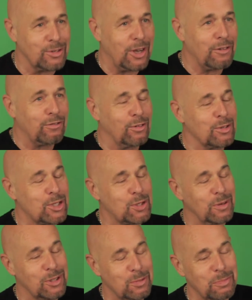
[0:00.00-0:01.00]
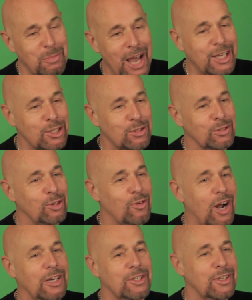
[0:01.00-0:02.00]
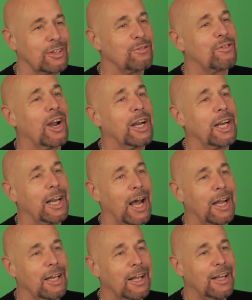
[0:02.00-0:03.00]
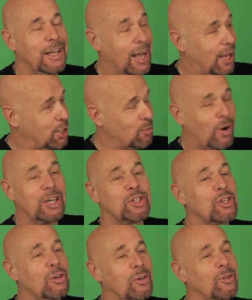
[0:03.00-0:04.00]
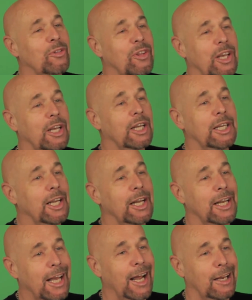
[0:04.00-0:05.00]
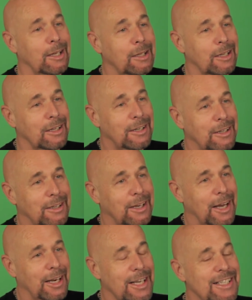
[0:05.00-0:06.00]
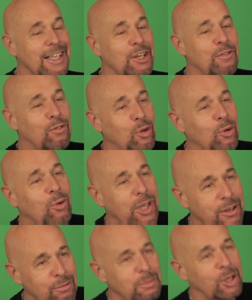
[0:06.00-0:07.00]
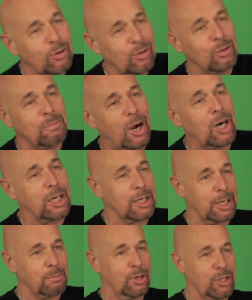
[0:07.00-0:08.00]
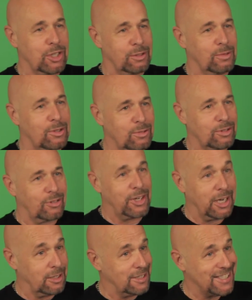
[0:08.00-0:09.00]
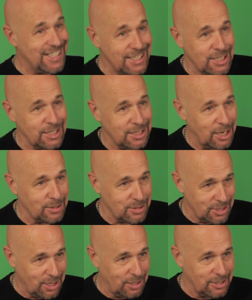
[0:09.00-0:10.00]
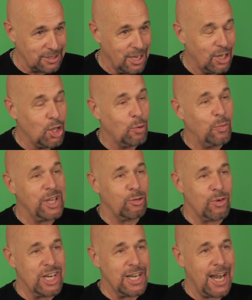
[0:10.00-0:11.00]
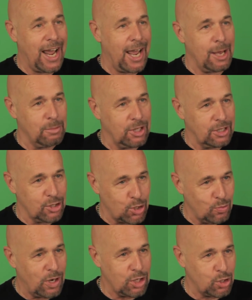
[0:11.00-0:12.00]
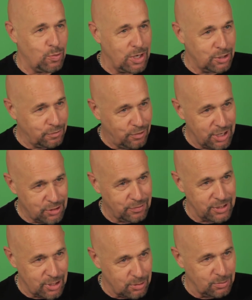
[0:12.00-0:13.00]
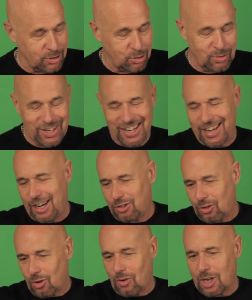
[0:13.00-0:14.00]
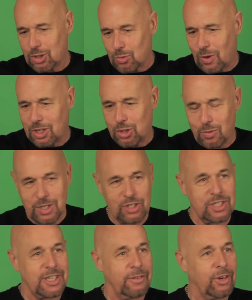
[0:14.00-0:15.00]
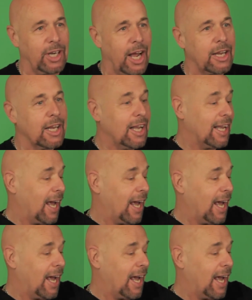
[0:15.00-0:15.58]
So I flew Max to the Roxy on a Friday night, and he watched the whole thing, and he didn't get it. And I said, if you give me your whole marketing budget, which was $360,000, we rename it the Swatch Watch Fresh Festival Tour, and I throw out Swatch watches every night,